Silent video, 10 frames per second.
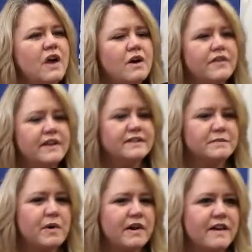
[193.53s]
I think it's
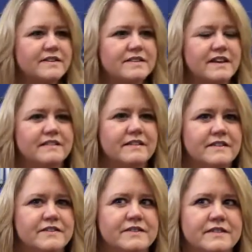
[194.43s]
more or less that
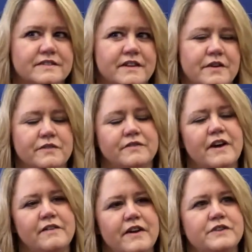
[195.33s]
there's, the
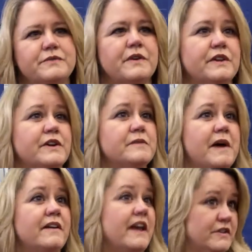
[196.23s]
firefighters are really good
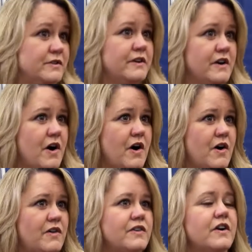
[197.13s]
about answering the
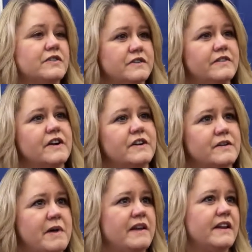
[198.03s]
call. They're also very good
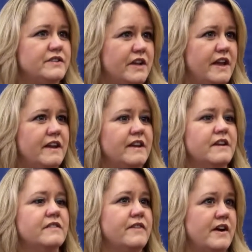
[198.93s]
about
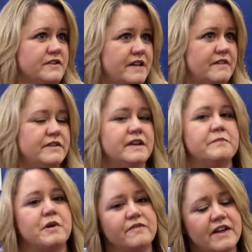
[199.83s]
educating fire safety
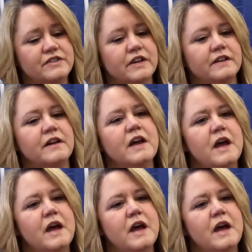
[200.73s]
and prevention.